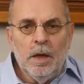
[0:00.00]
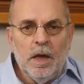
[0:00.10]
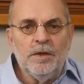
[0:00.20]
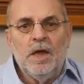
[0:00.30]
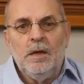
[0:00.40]

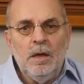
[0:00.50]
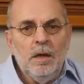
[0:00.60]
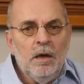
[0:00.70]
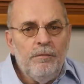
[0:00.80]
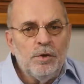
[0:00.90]
And then,
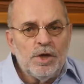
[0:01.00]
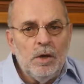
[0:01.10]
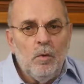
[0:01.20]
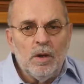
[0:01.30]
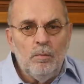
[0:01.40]
if you
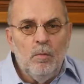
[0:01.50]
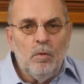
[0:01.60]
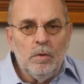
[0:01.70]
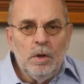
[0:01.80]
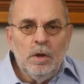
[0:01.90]
still want
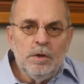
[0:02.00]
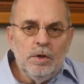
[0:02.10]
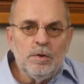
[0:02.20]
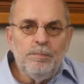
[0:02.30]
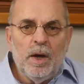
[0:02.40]
more,
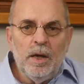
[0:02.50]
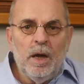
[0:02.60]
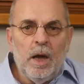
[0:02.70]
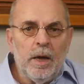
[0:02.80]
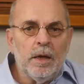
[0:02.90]
just buy
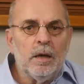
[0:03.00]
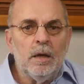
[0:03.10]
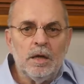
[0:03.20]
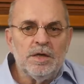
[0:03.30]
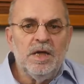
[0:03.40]
a higher
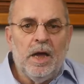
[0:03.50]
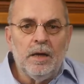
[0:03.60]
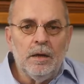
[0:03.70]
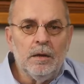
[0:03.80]
class DAC.